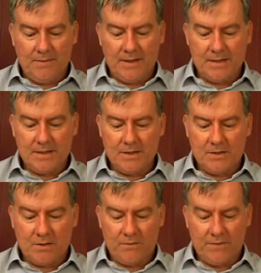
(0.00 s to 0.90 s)
The
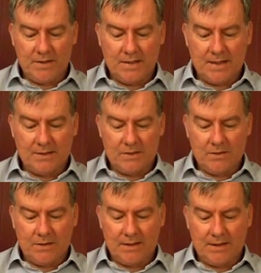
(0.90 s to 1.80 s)
existence of this
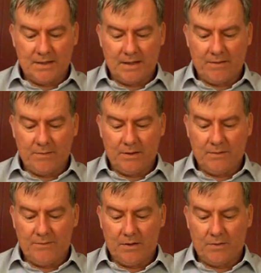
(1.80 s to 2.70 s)
uncertainty in this area
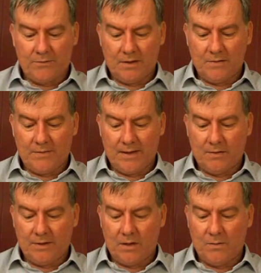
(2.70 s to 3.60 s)
will often
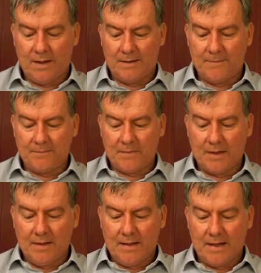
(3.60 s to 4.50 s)
avail no one.
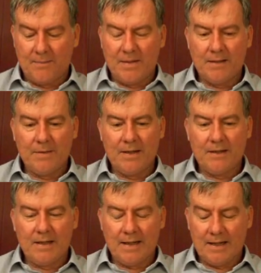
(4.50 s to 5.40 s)
An
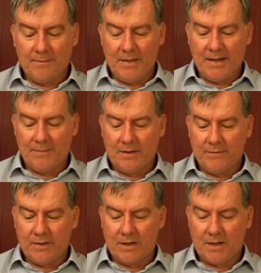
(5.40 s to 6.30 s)
impediment
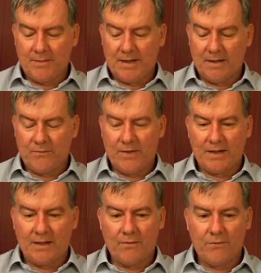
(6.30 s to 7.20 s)
to the timely and
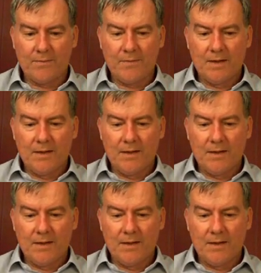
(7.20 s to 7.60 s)
effective